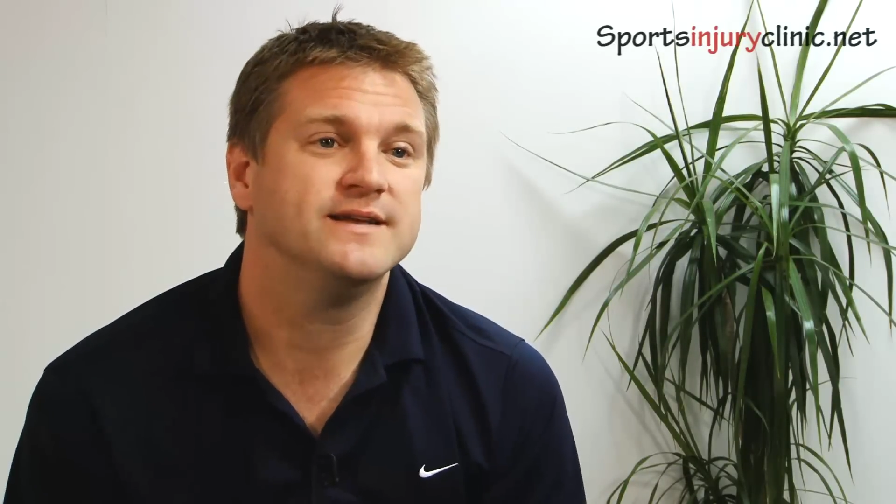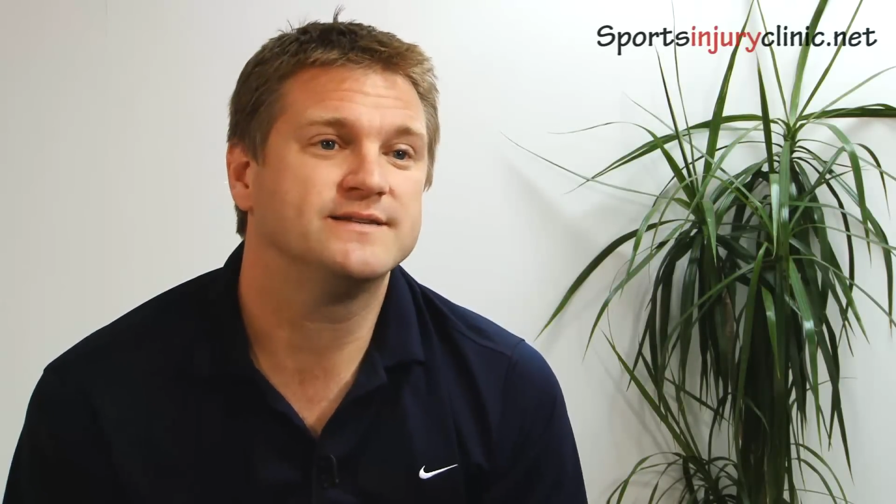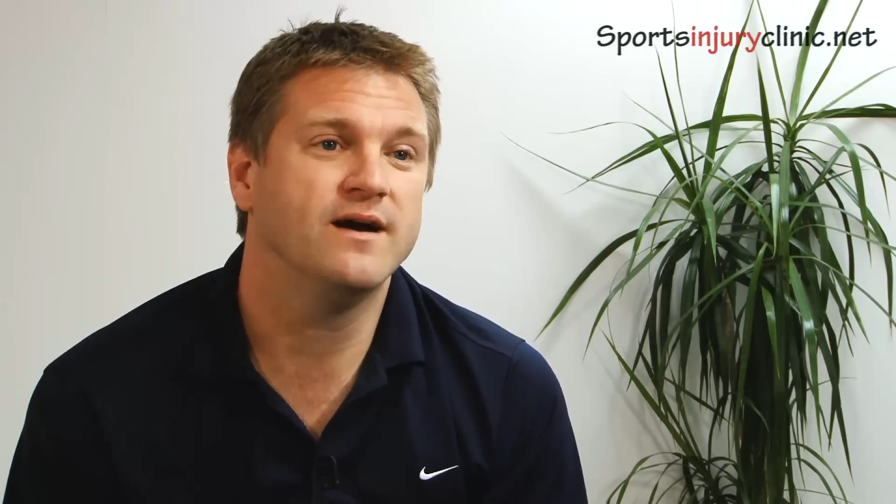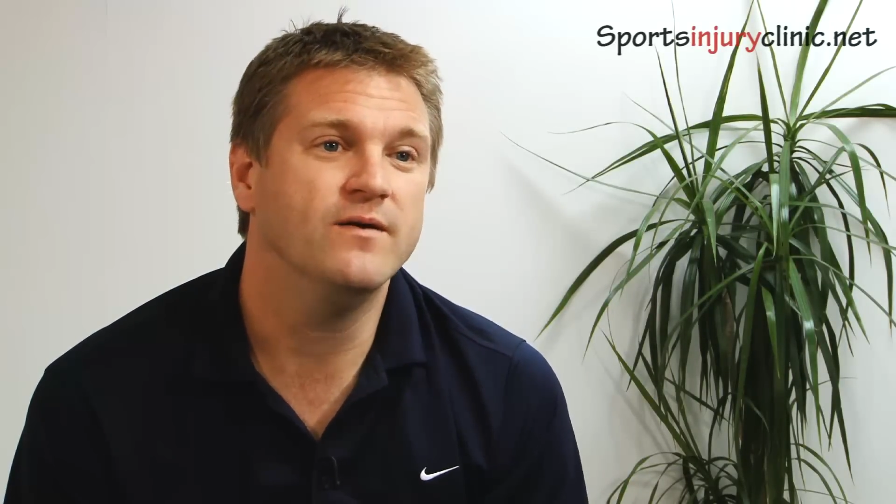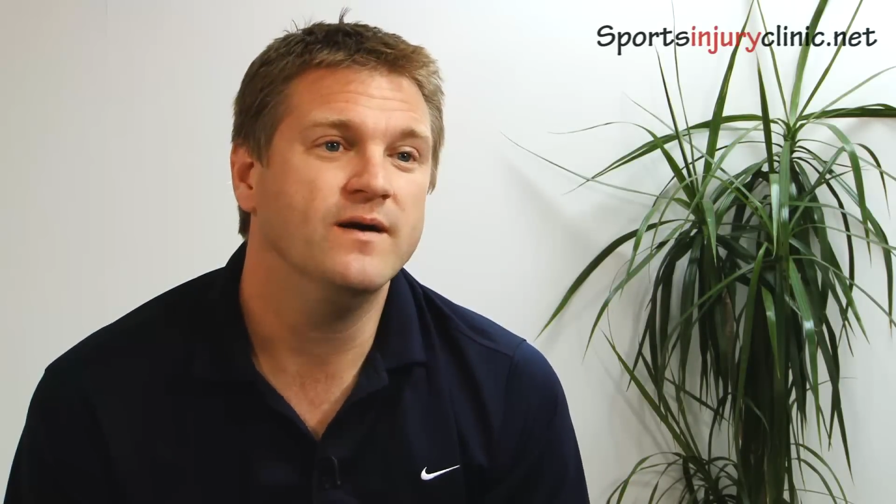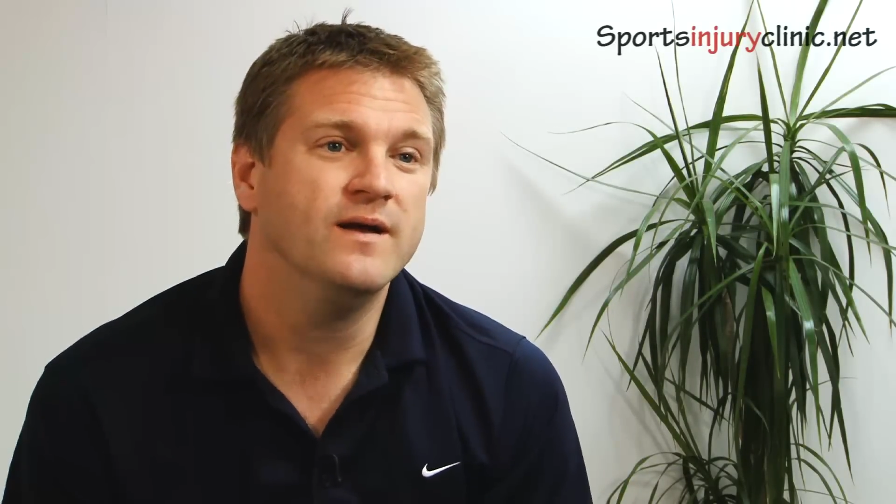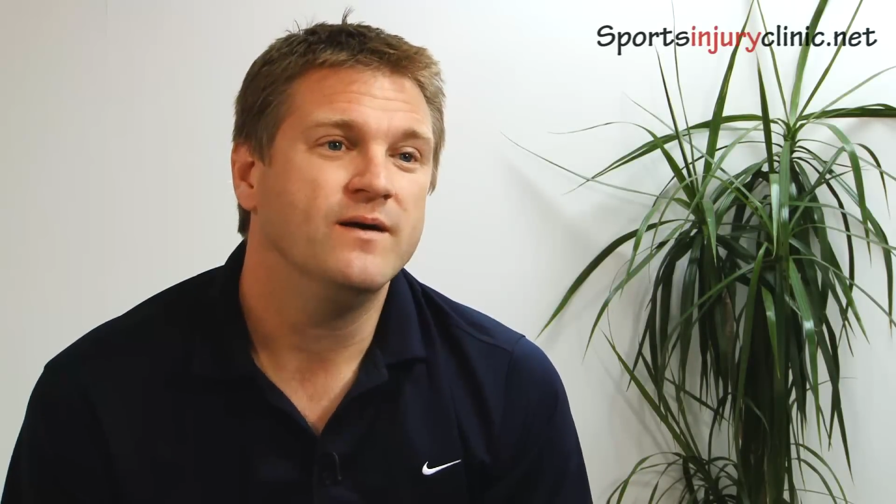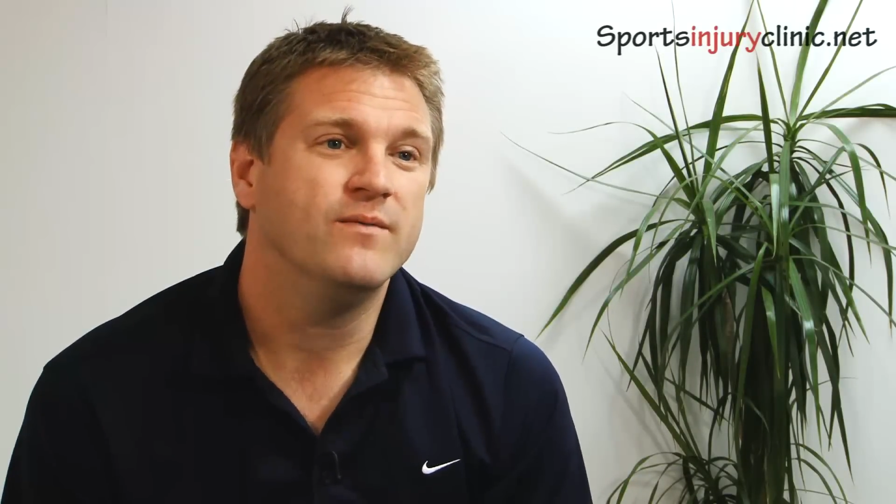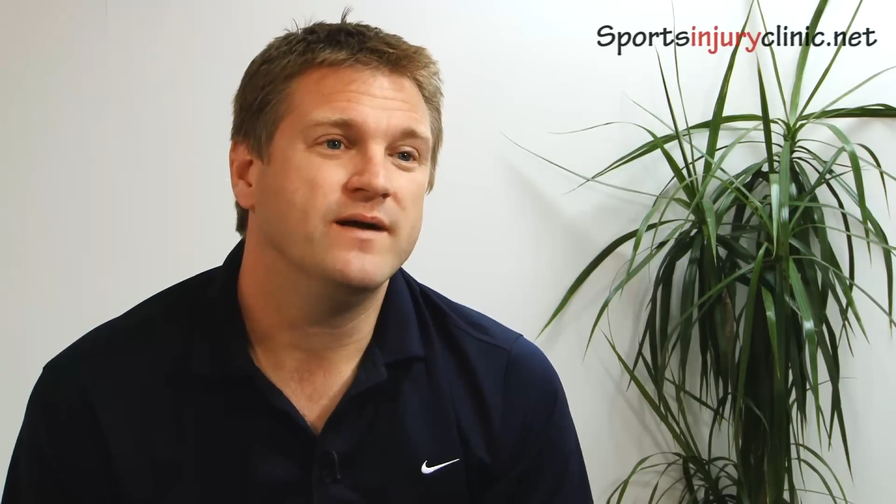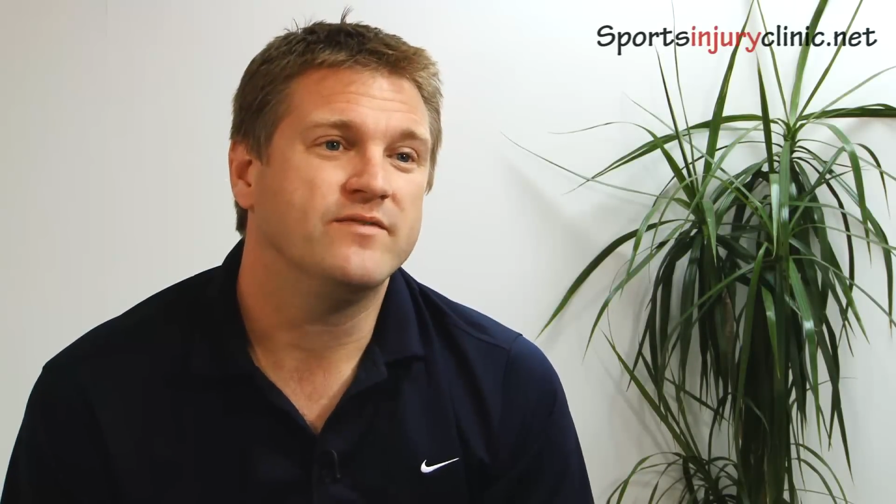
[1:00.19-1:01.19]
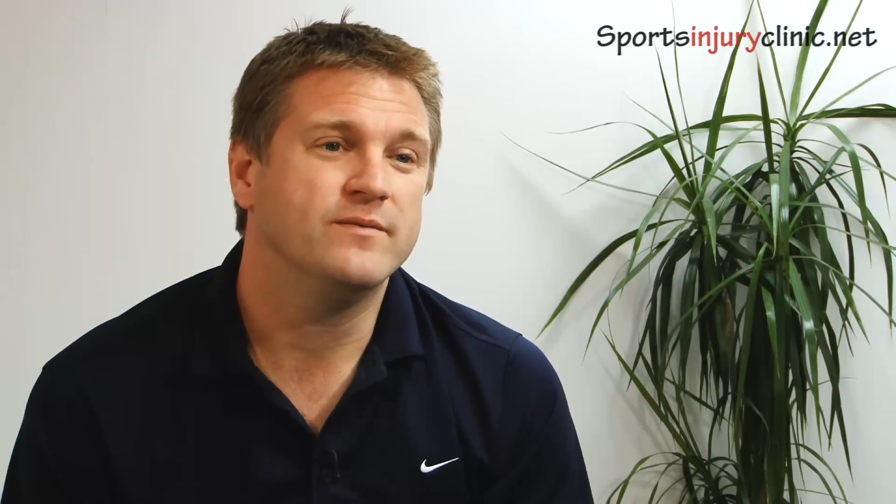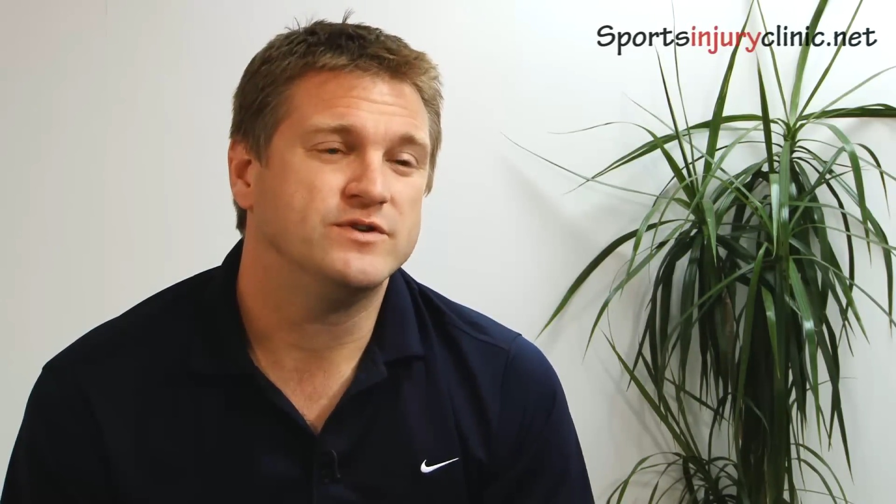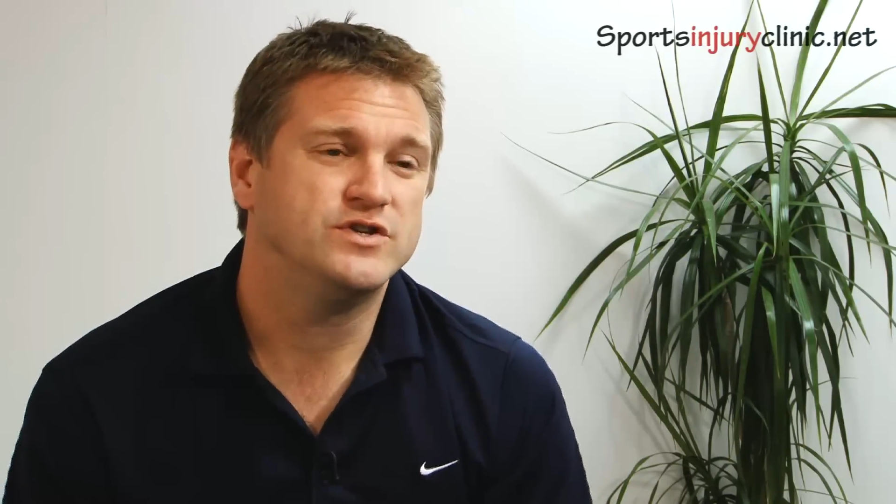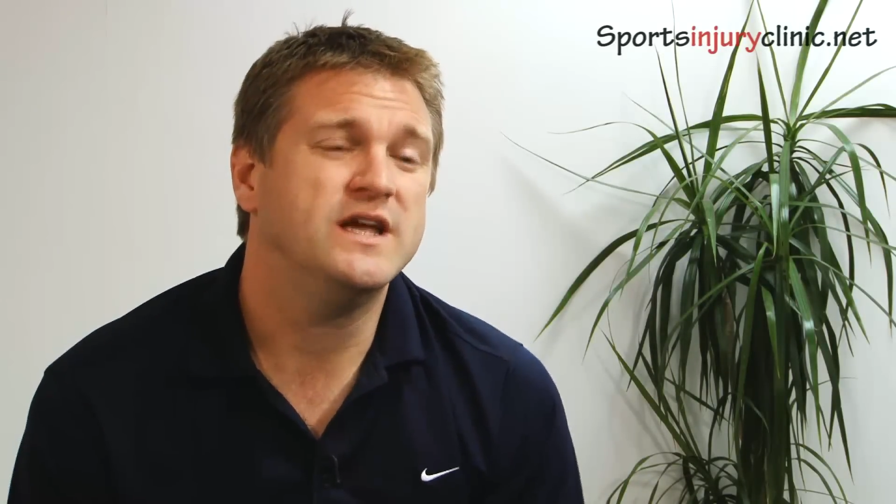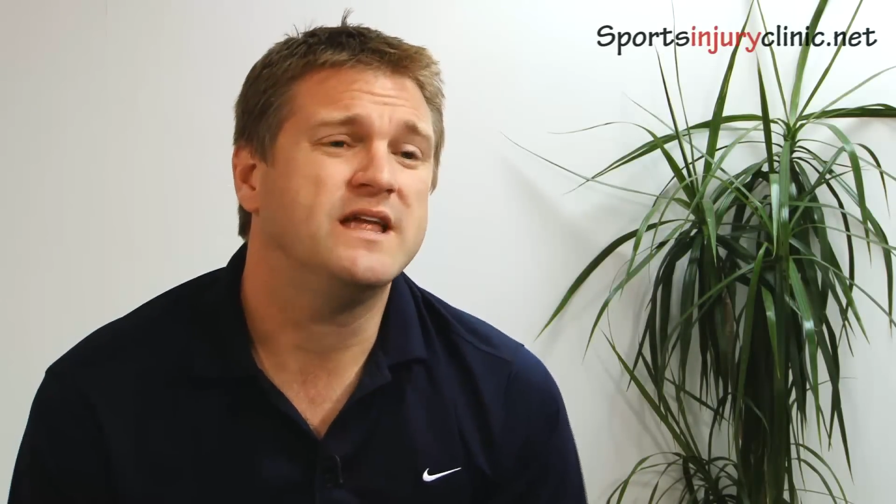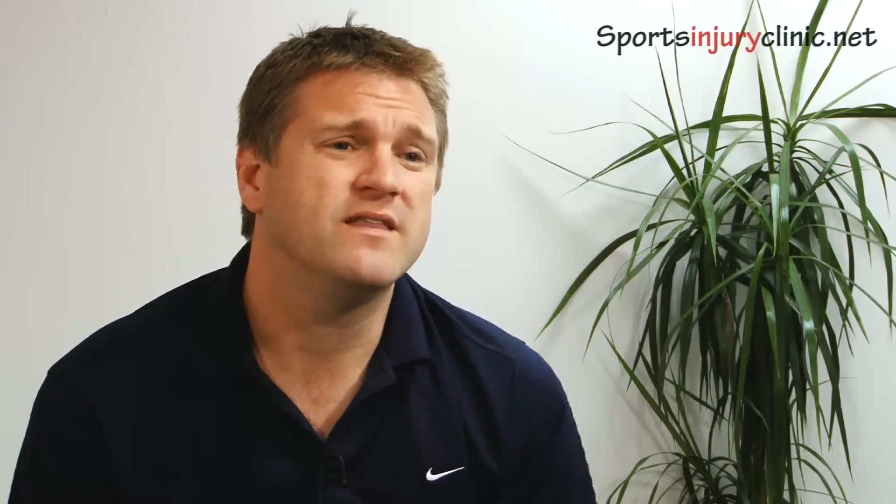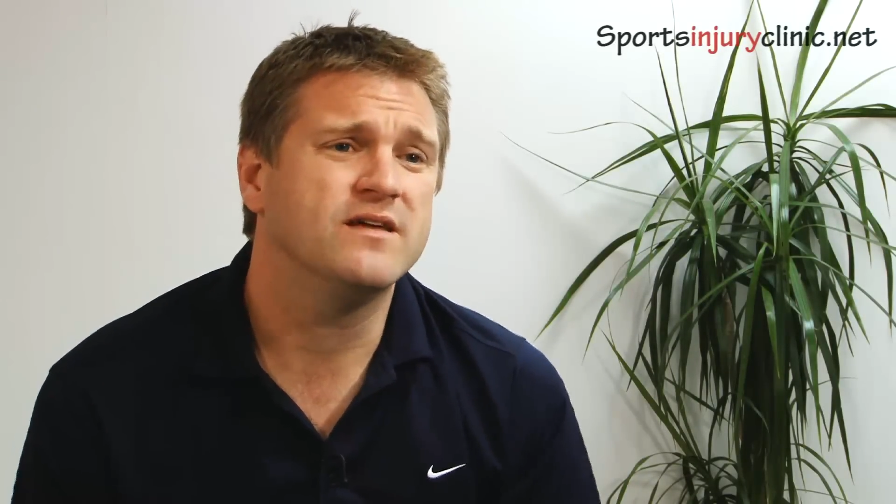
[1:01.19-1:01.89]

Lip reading: So we have a machine